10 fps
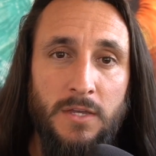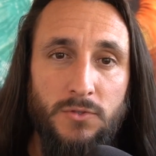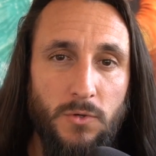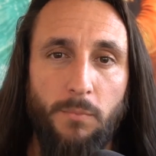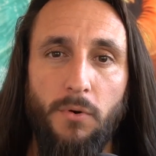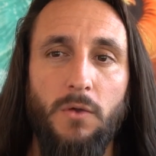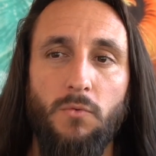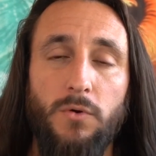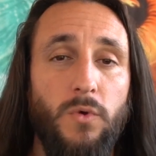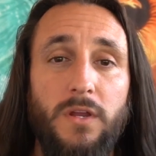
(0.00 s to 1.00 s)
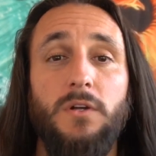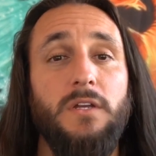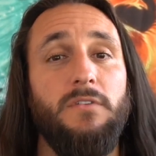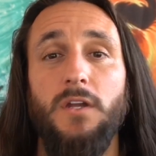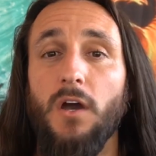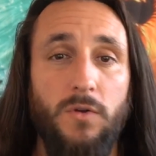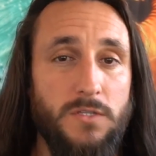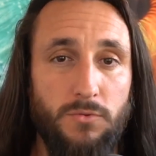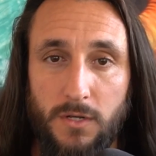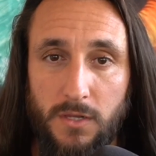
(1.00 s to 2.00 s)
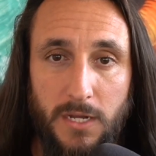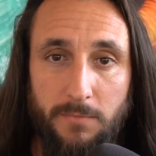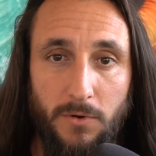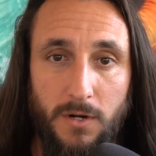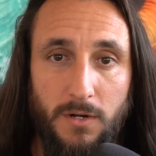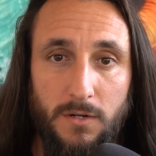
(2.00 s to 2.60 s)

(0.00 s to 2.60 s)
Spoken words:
to a point where we don't even know it's real anymore.